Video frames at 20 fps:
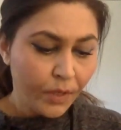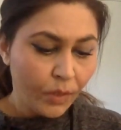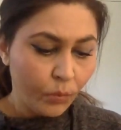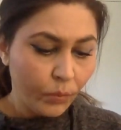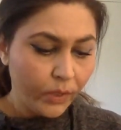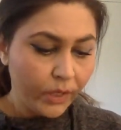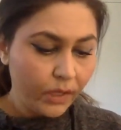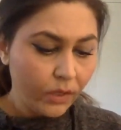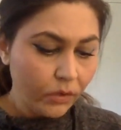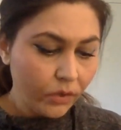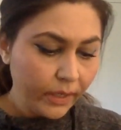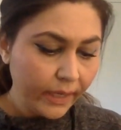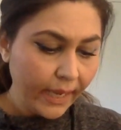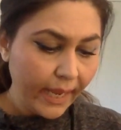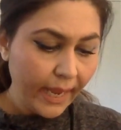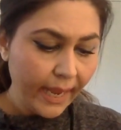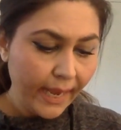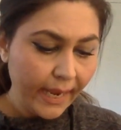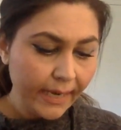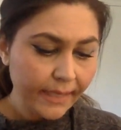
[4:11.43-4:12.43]
We look
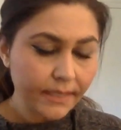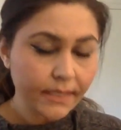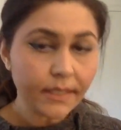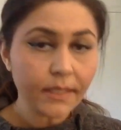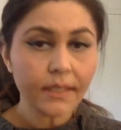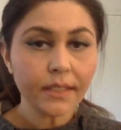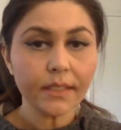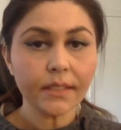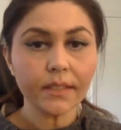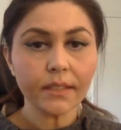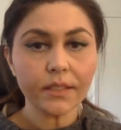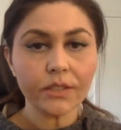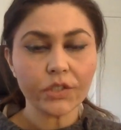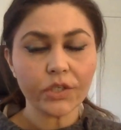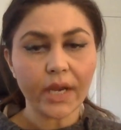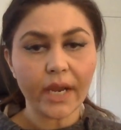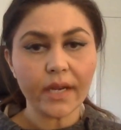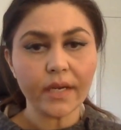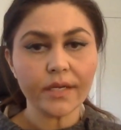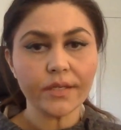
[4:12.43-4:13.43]
at the
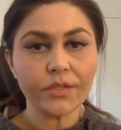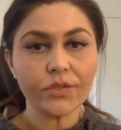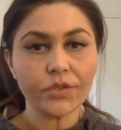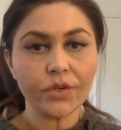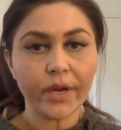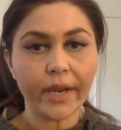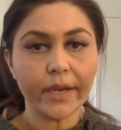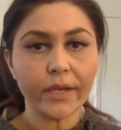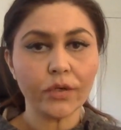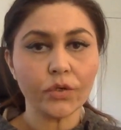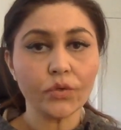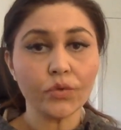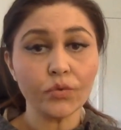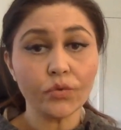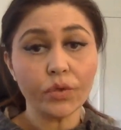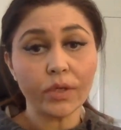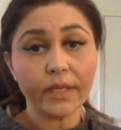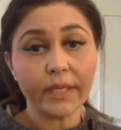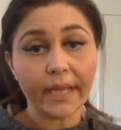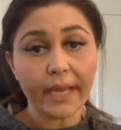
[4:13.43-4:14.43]
child is trying
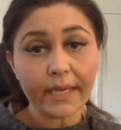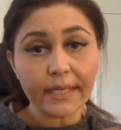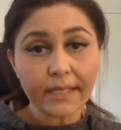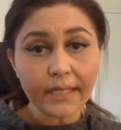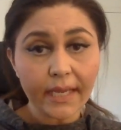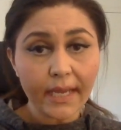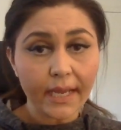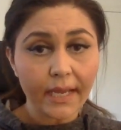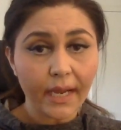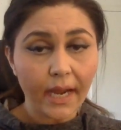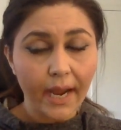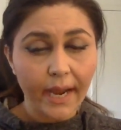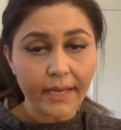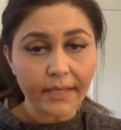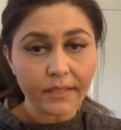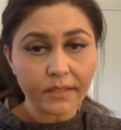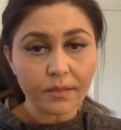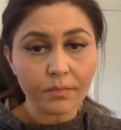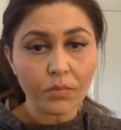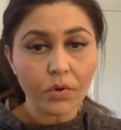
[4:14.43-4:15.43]
to get an
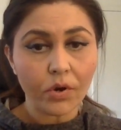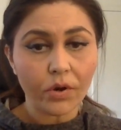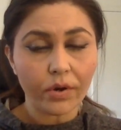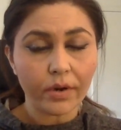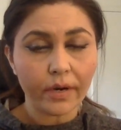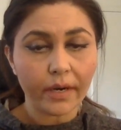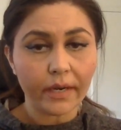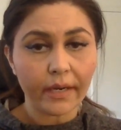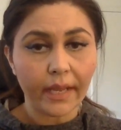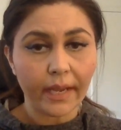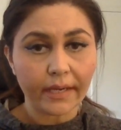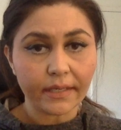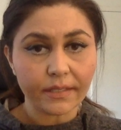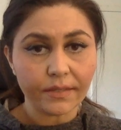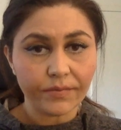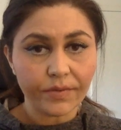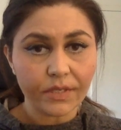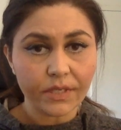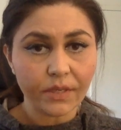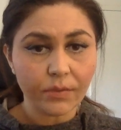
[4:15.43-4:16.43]
item or an
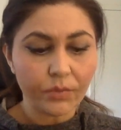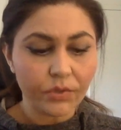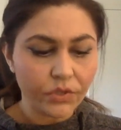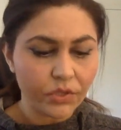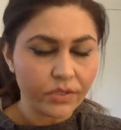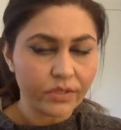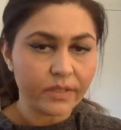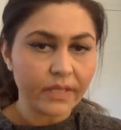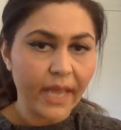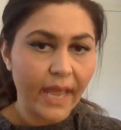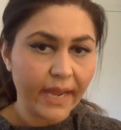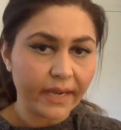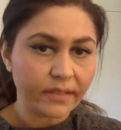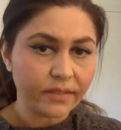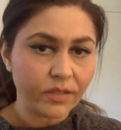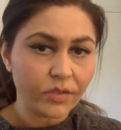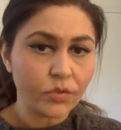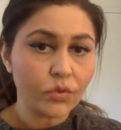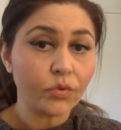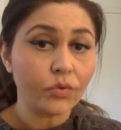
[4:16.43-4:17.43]
activity, which is
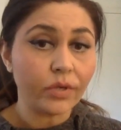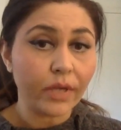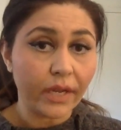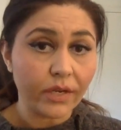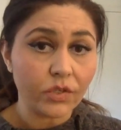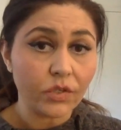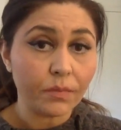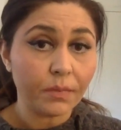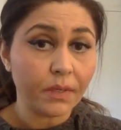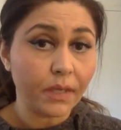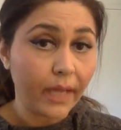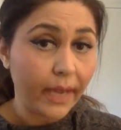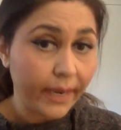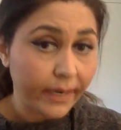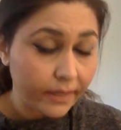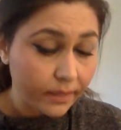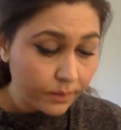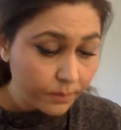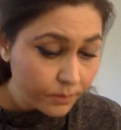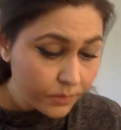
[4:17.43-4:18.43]
access to tangible
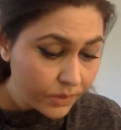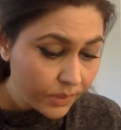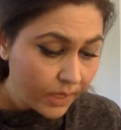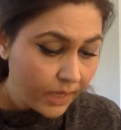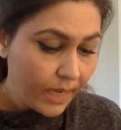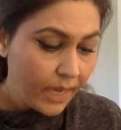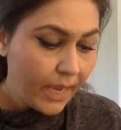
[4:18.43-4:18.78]
items.